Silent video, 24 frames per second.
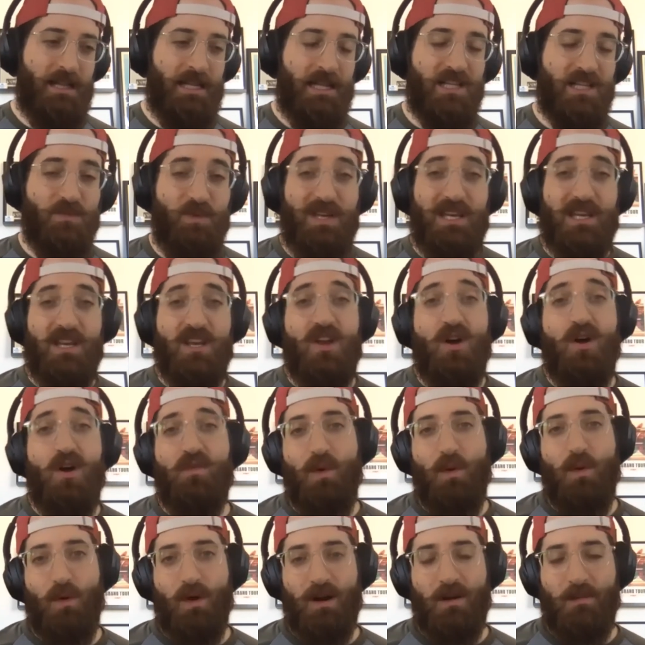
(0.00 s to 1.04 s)
because we didn't know if
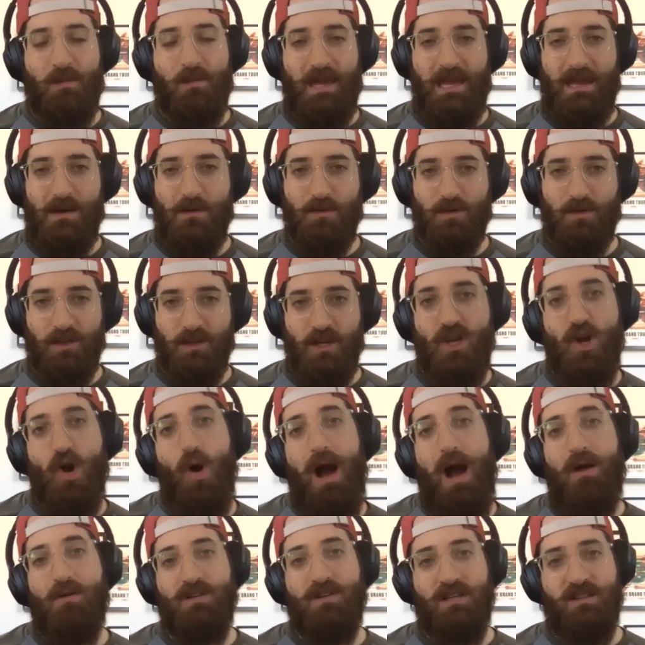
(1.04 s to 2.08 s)
we were going to be able to like go
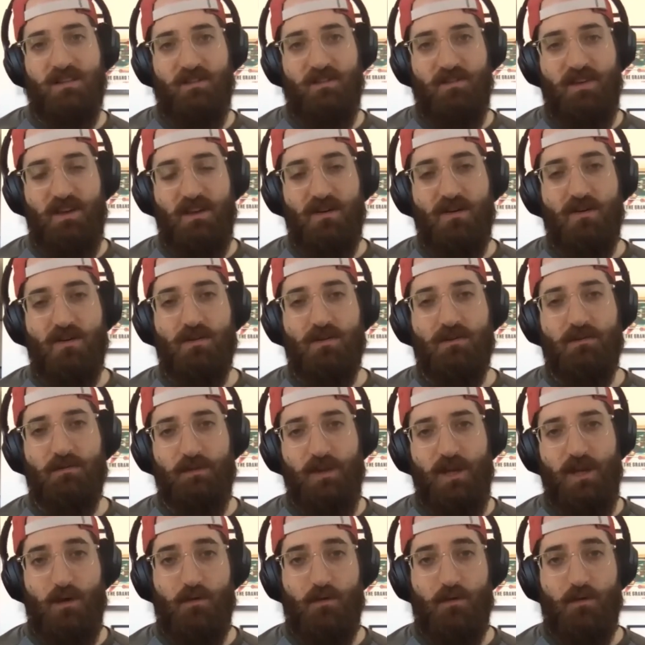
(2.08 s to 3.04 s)
out into the field, from